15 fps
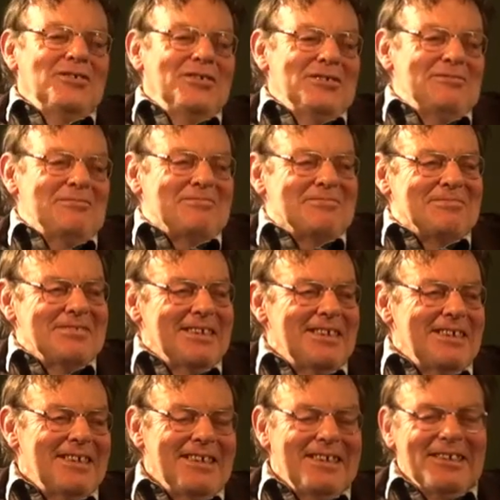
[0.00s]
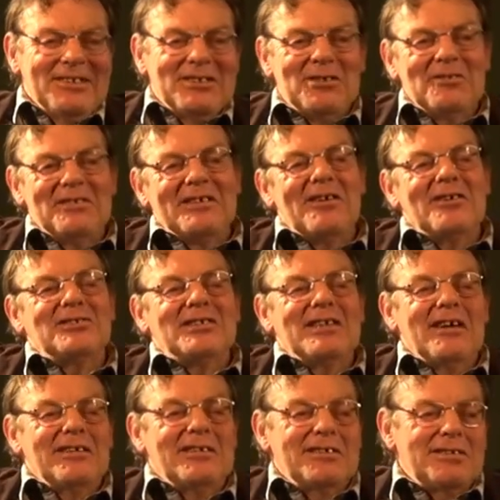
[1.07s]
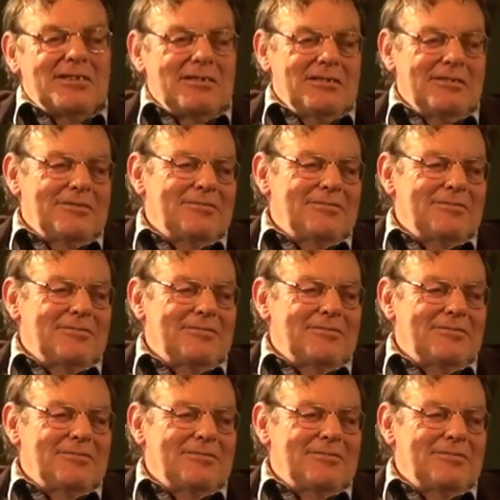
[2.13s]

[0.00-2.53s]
union to encourage the others.